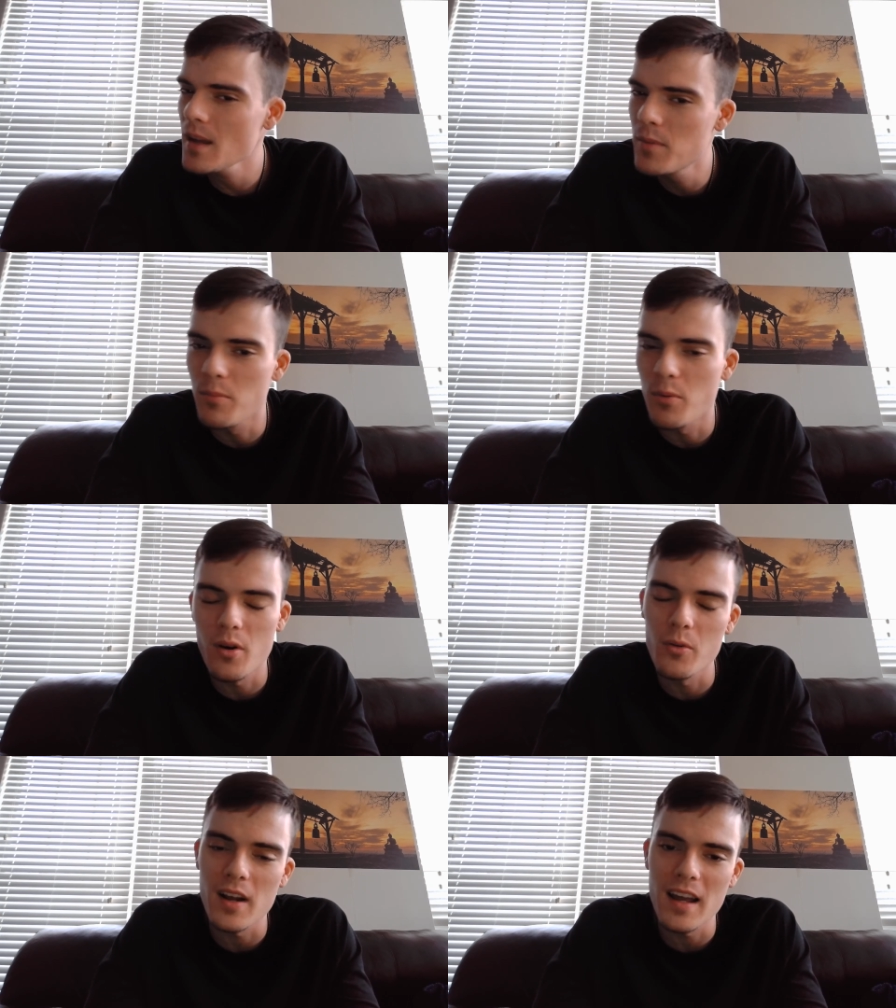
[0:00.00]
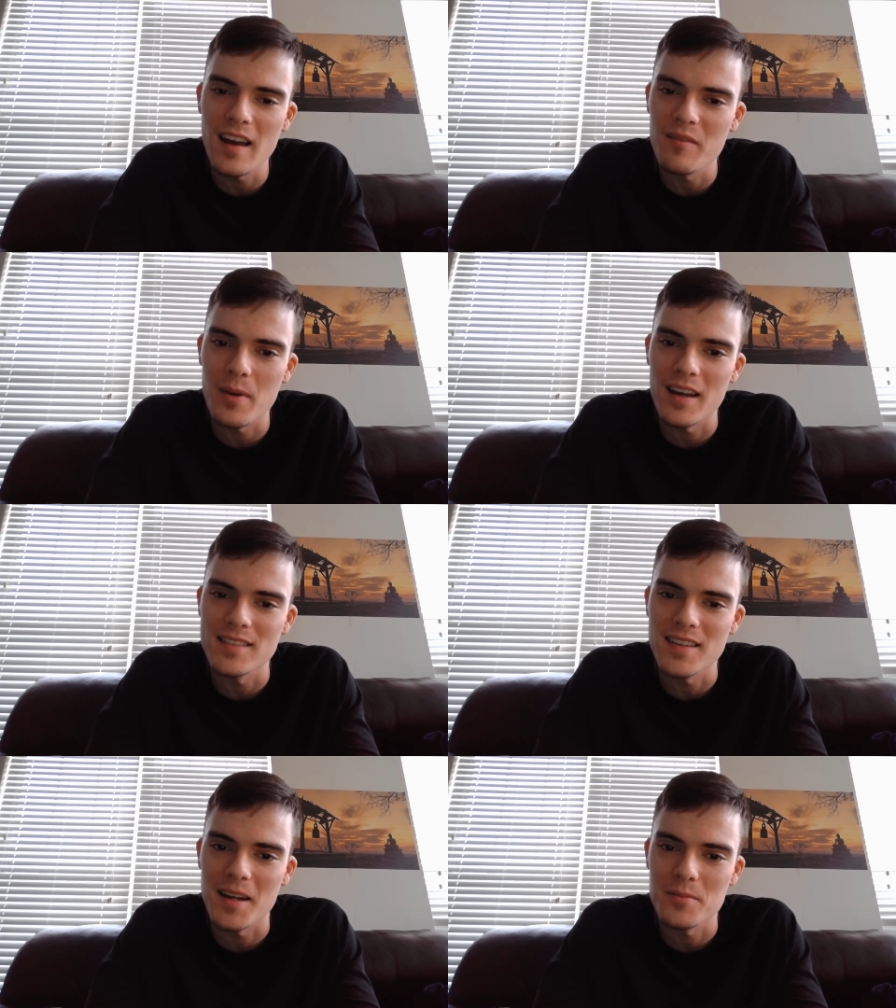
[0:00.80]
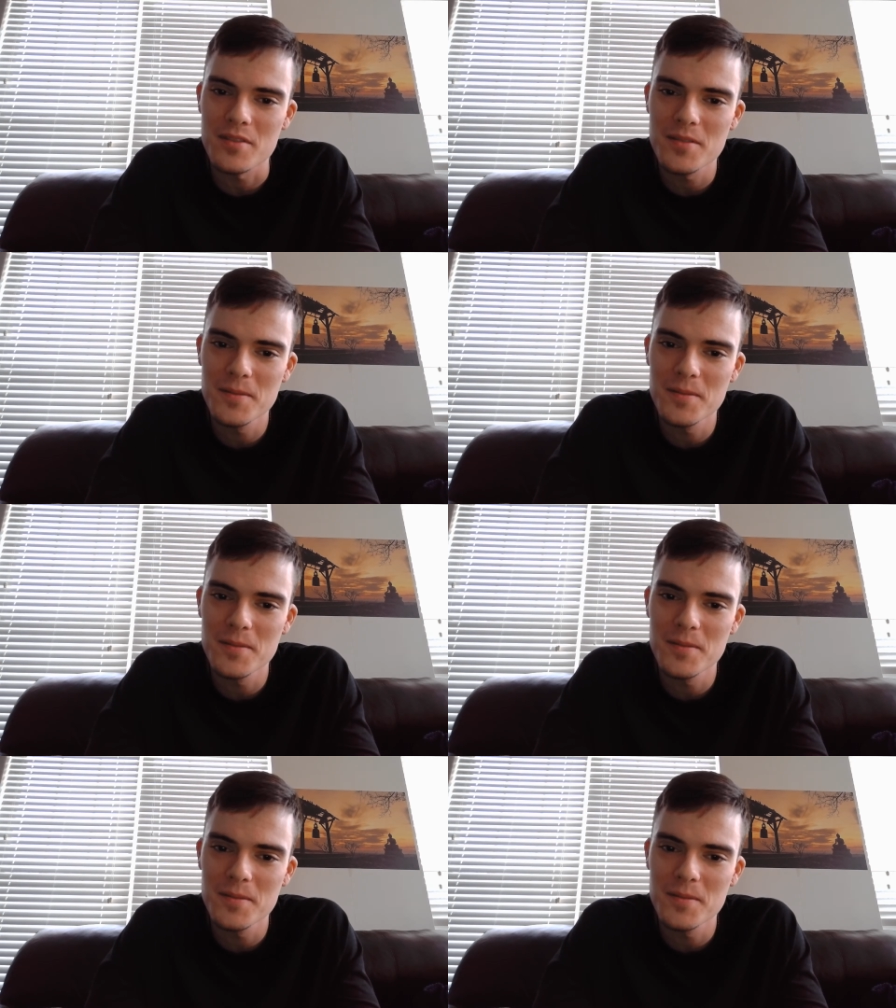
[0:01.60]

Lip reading: But boy, would I have bad times.